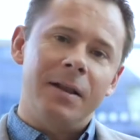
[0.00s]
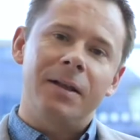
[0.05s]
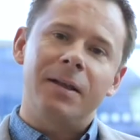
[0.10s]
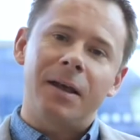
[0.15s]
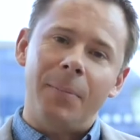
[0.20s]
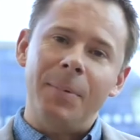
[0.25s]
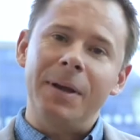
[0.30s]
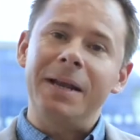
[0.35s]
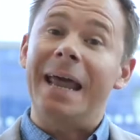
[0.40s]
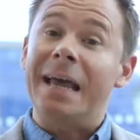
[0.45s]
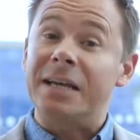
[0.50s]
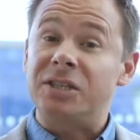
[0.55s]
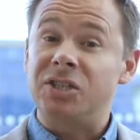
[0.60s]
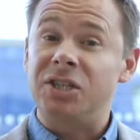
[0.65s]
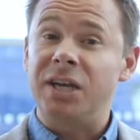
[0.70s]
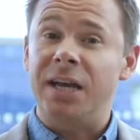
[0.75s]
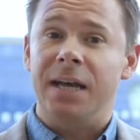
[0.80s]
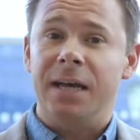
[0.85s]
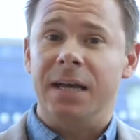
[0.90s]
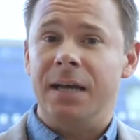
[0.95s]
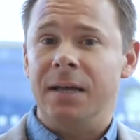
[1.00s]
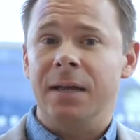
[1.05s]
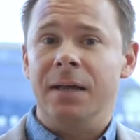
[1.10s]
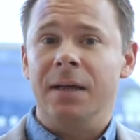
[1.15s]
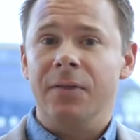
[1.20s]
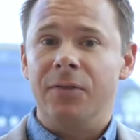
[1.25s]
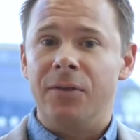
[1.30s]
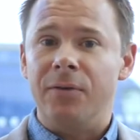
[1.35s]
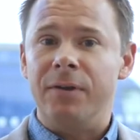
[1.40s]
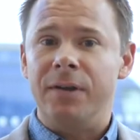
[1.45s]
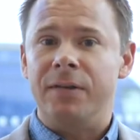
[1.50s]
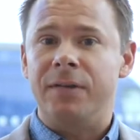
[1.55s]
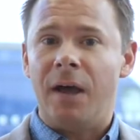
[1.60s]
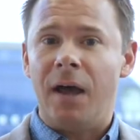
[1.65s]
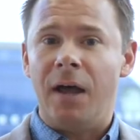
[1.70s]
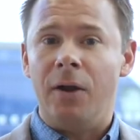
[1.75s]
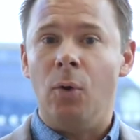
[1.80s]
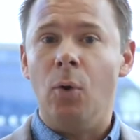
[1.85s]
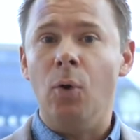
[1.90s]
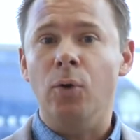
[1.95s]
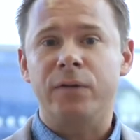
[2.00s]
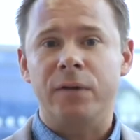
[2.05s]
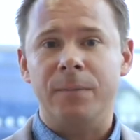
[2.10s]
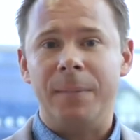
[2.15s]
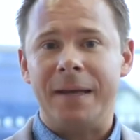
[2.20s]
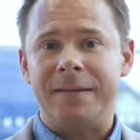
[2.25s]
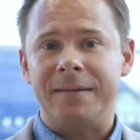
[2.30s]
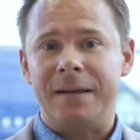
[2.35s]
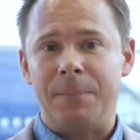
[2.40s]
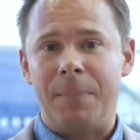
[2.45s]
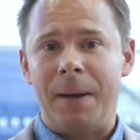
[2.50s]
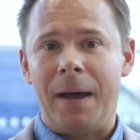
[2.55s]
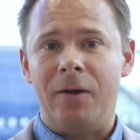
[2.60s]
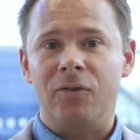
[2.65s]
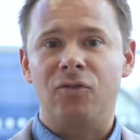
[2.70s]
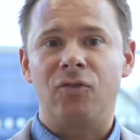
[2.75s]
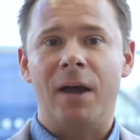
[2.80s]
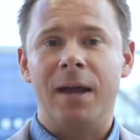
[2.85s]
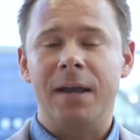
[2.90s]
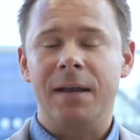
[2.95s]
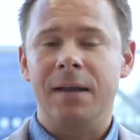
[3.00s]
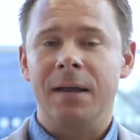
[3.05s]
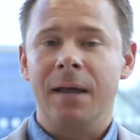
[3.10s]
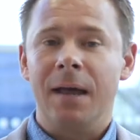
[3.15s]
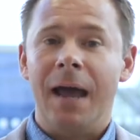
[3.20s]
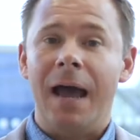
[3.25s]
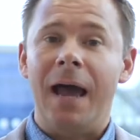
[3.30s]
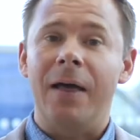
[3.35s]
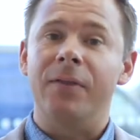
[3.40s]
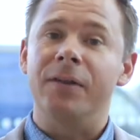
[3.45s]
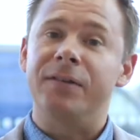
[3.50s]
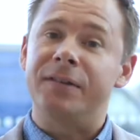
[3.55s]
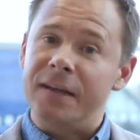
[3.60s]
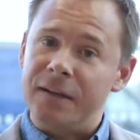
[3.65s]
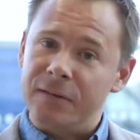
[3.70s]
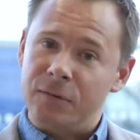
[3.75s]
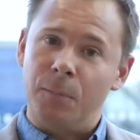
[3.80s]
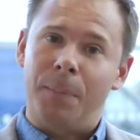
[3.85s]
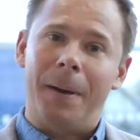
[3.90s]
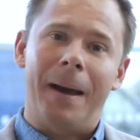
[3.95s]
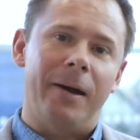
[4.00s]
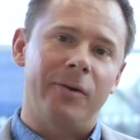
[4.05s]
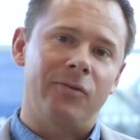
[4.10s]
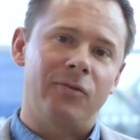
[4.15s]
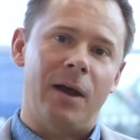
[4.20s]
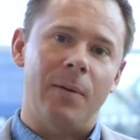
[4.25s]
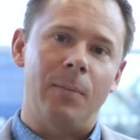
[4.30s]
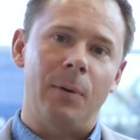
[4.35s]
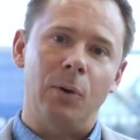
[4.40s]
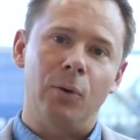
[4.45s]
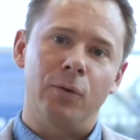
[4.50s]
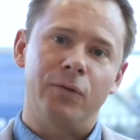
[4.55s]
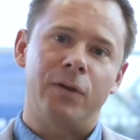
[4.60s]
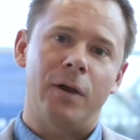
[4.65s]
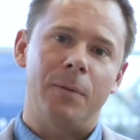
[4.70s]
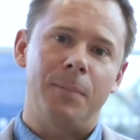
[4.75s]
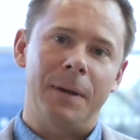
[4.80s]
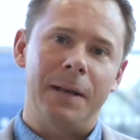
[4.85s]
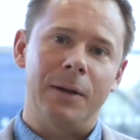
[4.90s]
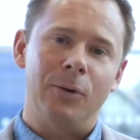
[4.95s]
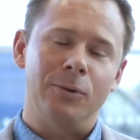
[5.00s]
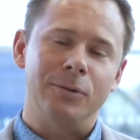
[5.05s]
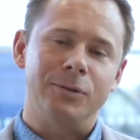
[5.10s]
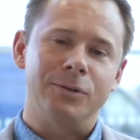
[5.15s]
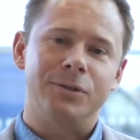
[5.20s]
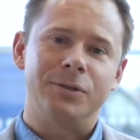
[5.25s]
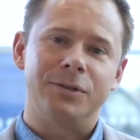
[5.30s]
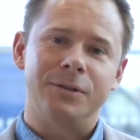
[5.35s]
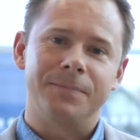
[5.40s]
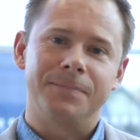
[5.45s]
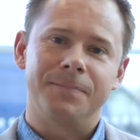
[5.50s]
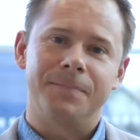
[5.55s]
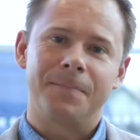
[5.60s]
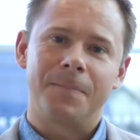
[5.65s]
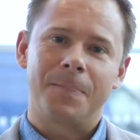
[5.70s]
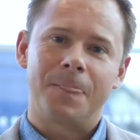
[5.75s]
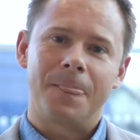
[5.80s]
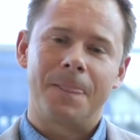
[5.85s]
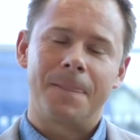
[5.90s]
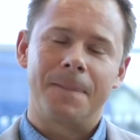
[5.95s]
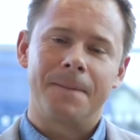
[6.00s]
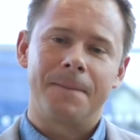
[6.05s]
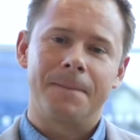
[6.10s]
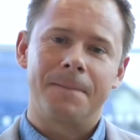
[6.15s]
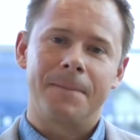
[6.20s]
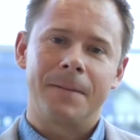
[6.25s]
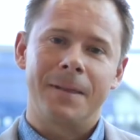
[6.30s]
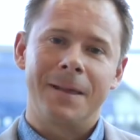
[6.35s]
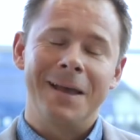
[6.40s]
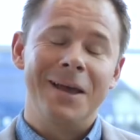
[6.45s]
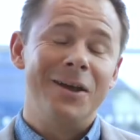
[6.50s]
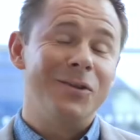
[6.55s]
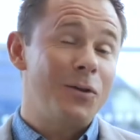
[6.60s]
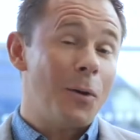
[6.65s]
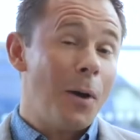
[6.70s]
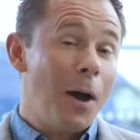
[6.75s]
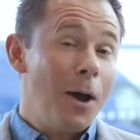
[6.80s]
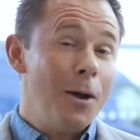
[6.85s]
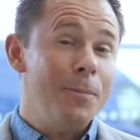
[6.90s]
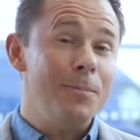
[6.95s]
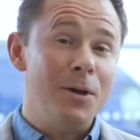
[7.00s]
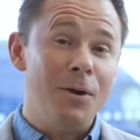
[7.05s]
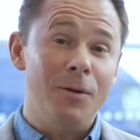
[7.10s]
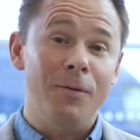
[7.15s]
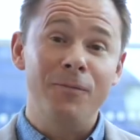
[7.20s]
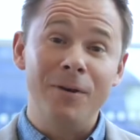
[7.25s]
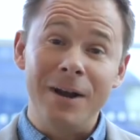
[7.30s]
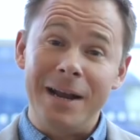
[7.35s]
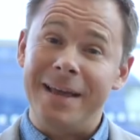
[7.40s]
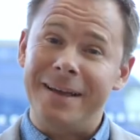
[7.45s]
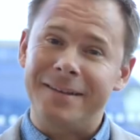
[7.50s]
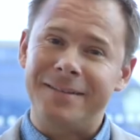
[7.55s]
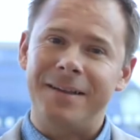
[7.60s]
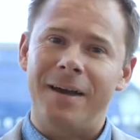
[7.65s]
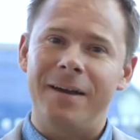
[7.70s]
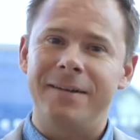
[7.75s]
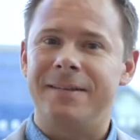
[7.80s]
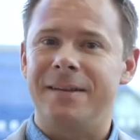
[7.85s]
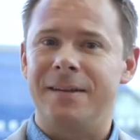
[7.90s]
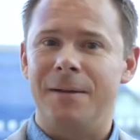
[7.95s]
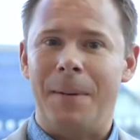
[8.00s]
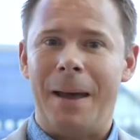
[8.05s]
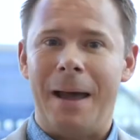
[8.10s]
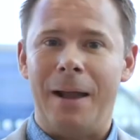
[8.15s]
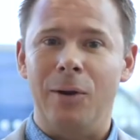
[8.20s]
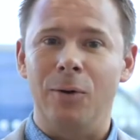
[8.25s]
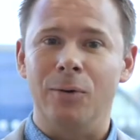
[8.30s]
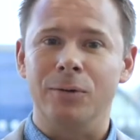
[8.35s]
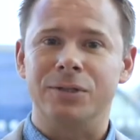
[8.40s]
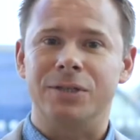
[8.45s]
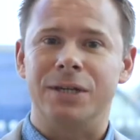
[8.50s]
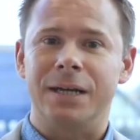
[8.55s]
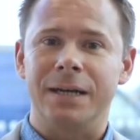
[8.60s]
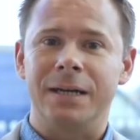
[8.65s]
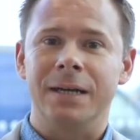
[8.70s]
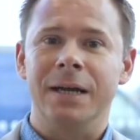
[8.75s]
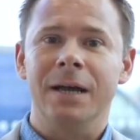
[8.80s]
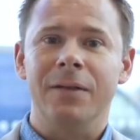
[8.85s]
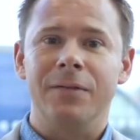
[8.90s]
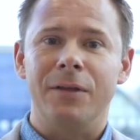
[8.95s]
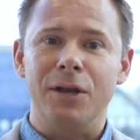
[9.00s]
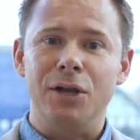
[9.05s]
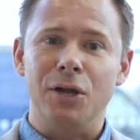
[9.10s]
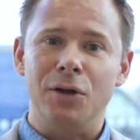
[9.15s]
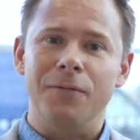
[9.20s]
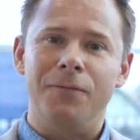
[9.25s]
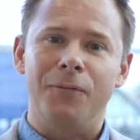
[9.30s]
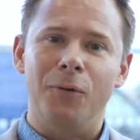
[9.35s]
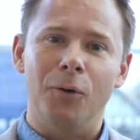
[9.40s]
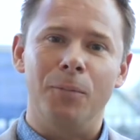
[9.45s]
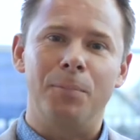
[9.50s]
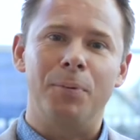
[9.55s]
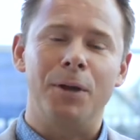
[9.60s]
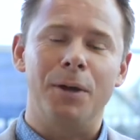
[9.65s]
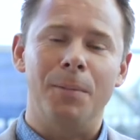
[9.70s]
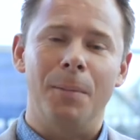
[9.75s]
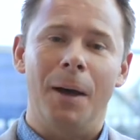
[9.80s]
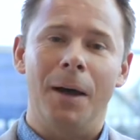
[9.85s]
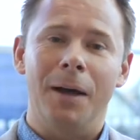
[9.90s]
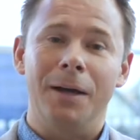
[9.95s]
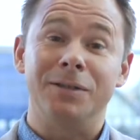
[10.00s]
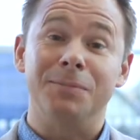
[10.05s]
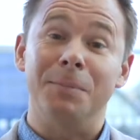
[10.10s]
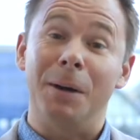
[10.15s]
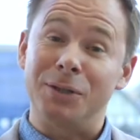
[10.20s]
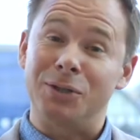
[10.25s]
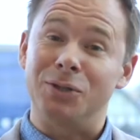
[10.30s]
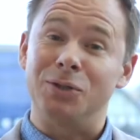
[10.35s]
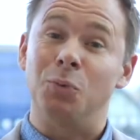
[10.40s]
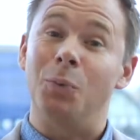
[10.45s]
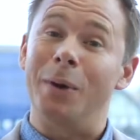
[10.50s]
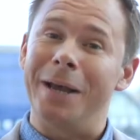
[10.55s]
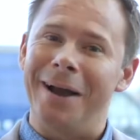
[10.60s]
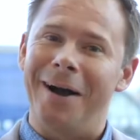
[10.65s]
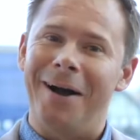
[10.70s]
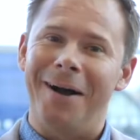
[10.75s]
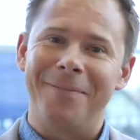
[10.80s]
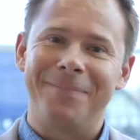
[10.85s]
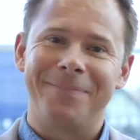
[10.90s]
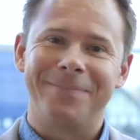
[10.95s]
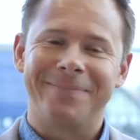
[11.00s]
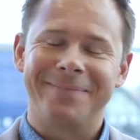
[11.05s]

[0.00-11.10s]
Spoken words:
Coming next year, there is an automatic powertrain, and the diesel powertrain will also be launched. So I hope you're really excited about launching the new Ford Puma as much as we are.